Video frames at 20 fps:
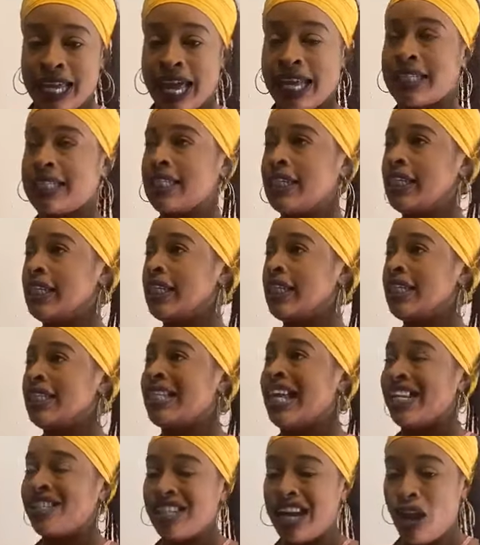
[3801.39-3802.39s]
That
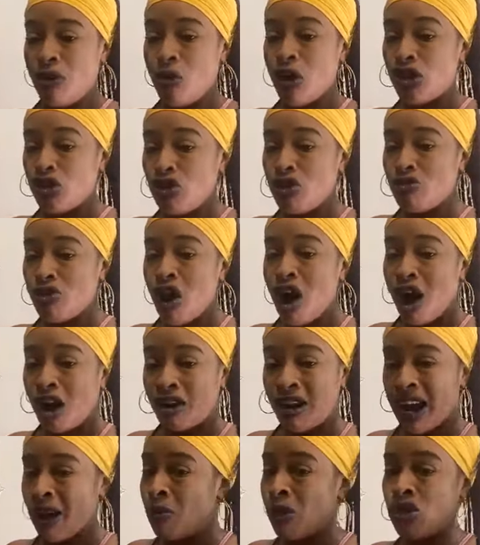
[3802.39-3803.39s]
that's what I want you to
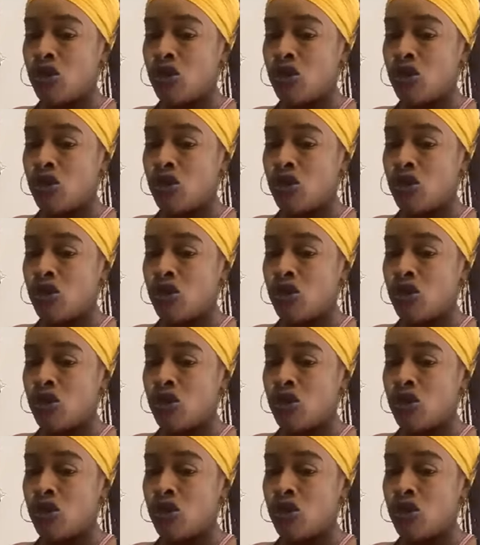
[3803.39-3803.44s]
rock.